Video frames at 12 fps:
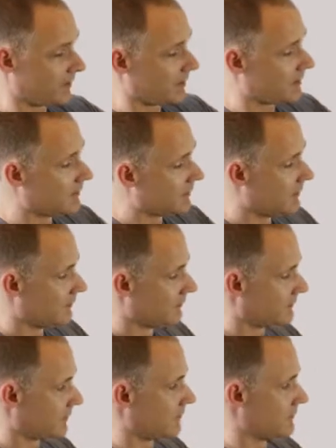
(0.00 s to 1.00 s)
working.
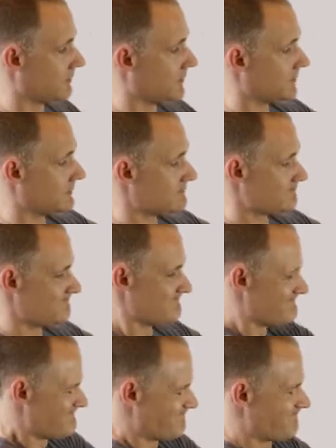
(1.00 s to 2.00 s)
Let's try the other one.
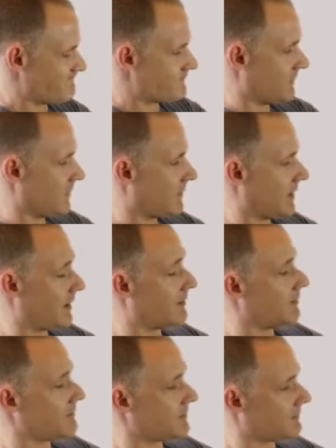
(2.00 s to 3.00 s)
Okay,
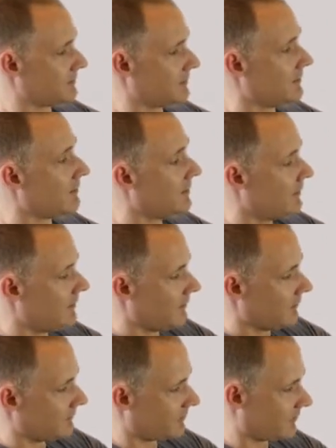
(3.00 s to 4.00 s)
yeah, see,
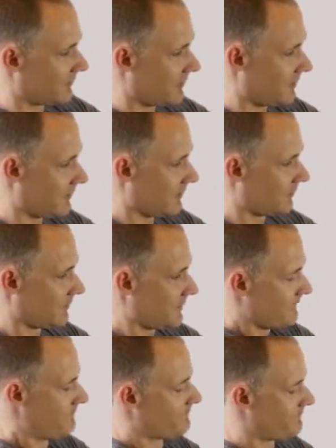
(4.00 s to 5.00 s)
sure tug on this
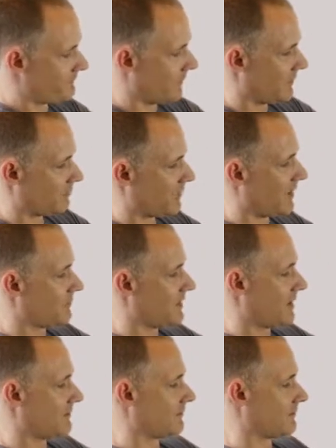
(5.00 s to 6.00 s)
one, and the braking
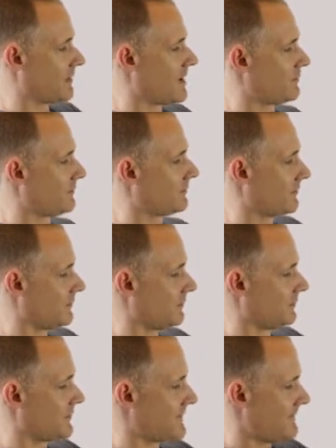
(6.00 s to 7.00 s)
mechanism happens on
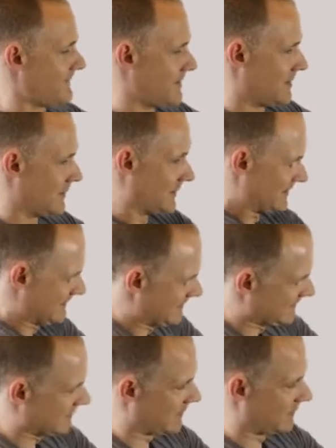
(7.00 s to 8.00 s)
this one.
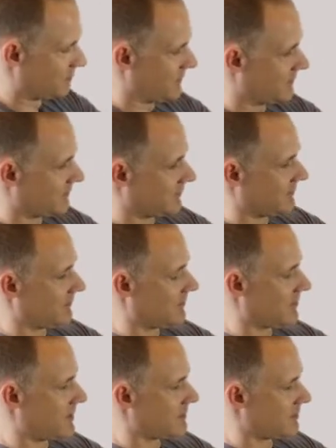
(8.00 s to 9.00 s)
Yeah, plunging to
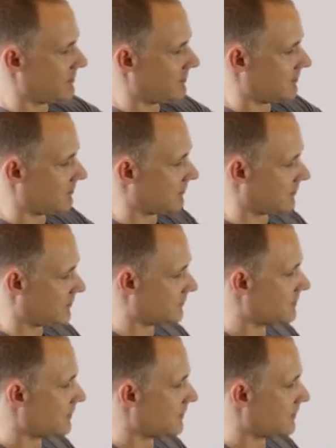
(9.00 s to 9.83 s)
your death. So